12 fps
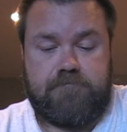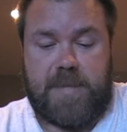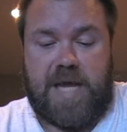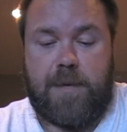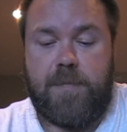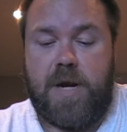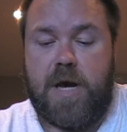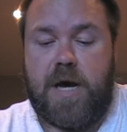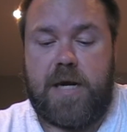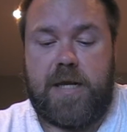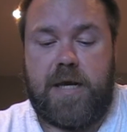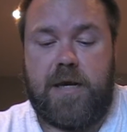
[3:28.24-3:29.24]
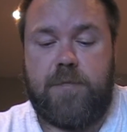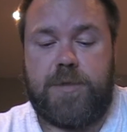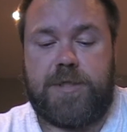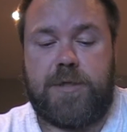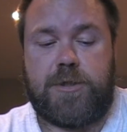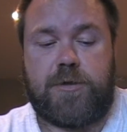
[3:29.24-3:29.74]
I'm not
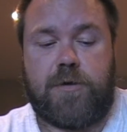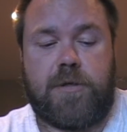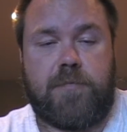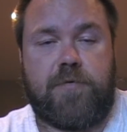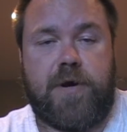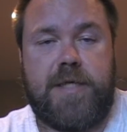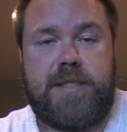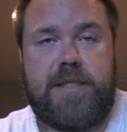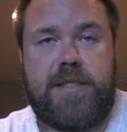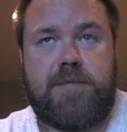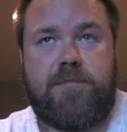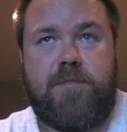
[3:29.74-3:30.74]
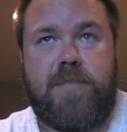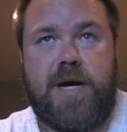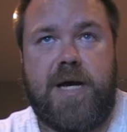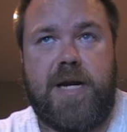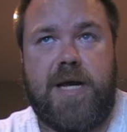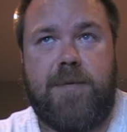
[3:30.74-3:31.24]
100% sure on the prices,
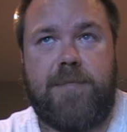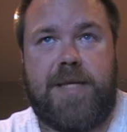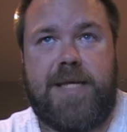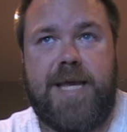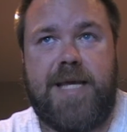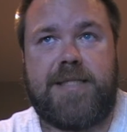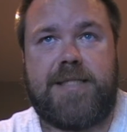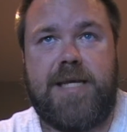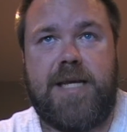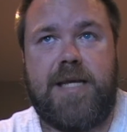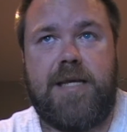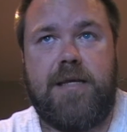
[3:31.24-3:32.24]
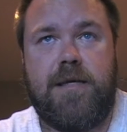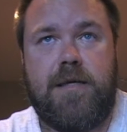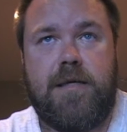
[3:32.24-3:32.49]
but I'm guessing,